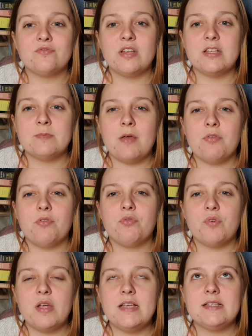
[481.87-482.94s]
about
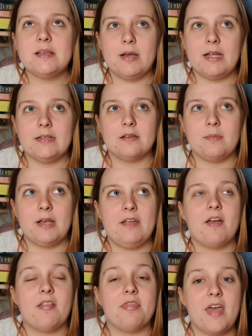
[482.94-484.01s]
three siblings, I believe,
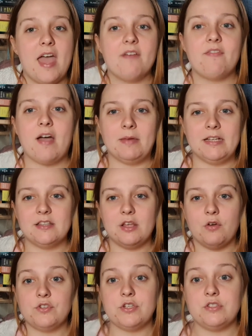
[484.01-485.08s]
and their families and the
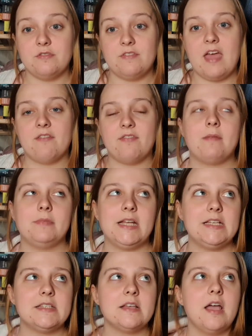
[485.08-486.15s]
offshoots of their families,